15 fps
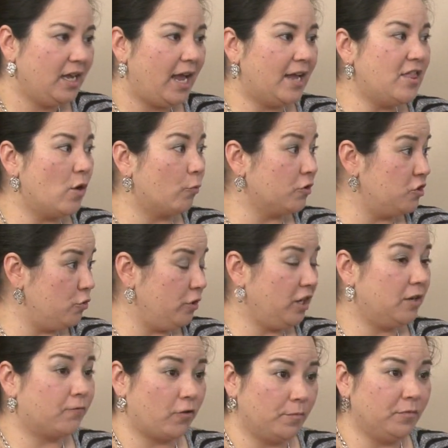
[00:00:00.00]
and that we're doing
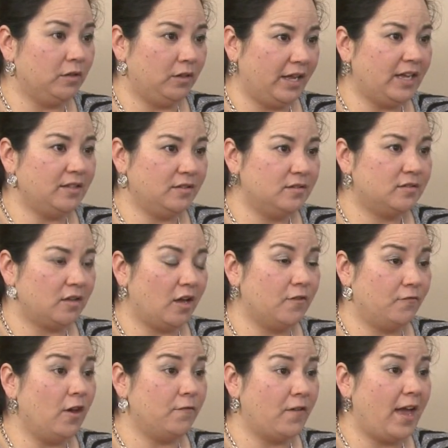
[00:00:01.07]
it from the lens
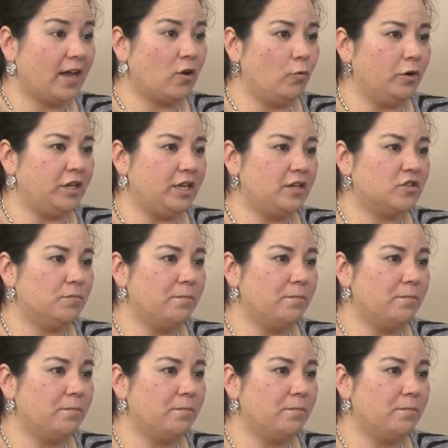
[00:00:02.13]
of equity to